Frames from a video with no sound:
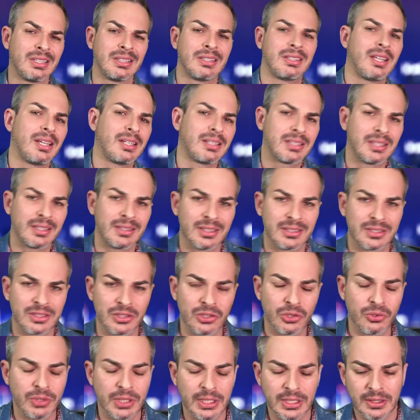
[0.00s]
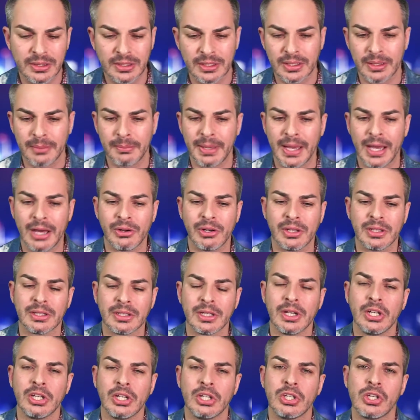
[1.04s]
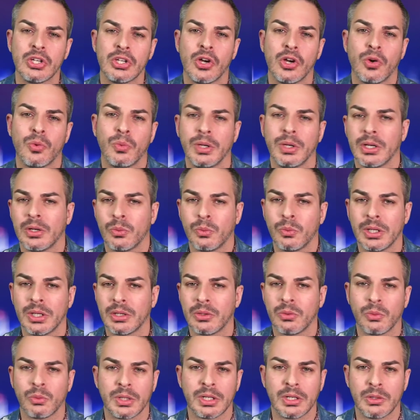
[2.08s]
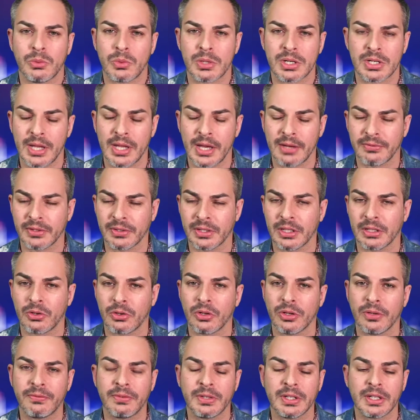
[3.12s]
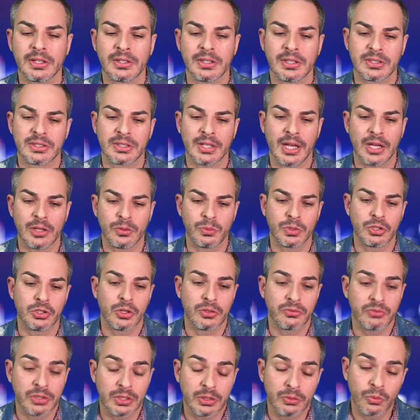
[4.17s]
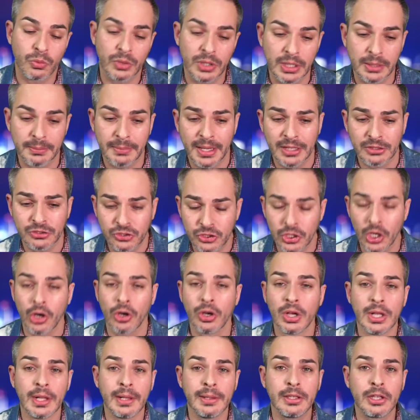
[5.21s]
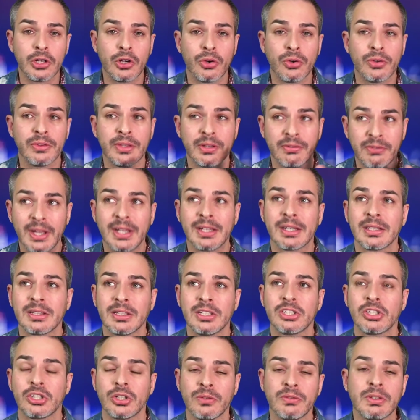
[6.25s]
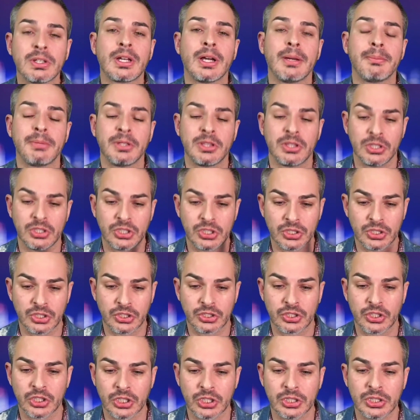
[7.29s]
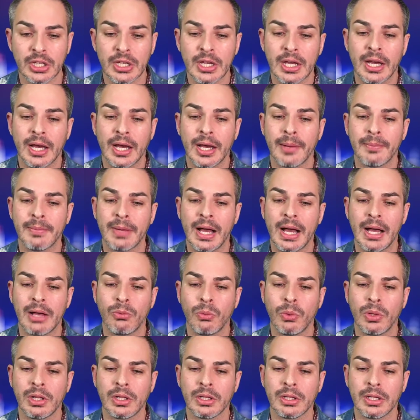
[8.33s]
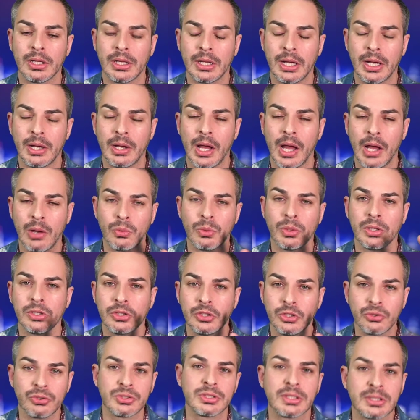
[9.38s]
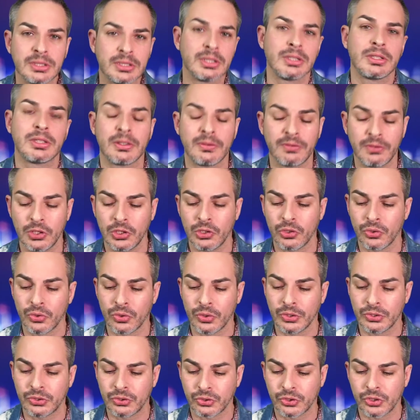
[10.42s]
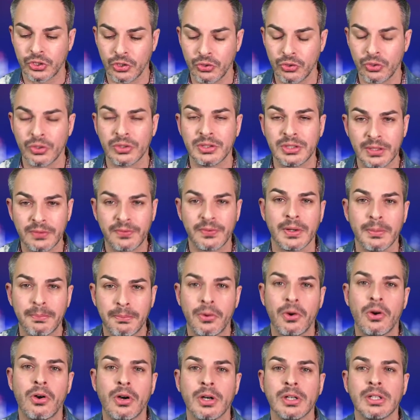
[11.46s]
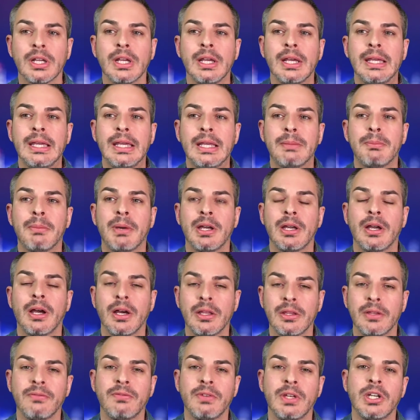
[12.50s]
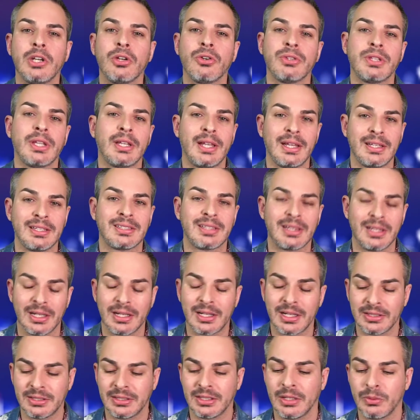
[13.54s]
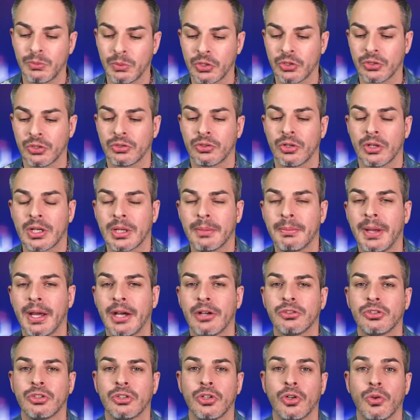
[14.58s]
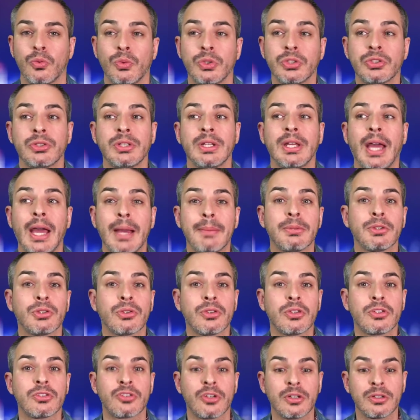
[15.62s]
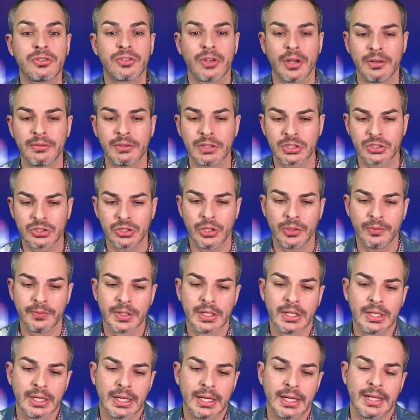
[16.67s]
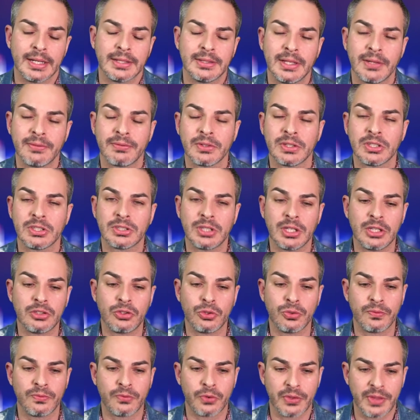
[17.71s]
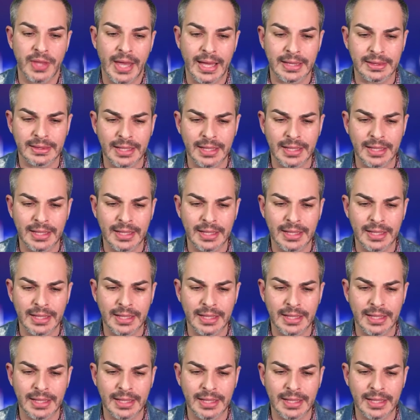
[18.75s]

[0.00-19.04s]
Tesla doesn't know anything about it. You know, we're definitely going to figure this out. We're not really worried about. So, you know, the recognition of the competition is good. I will use this interview to show you a different part in my other video that like I said, we're going to talk about, you know, what's going to happen to the truck drivers. So definitely stay tuned for that.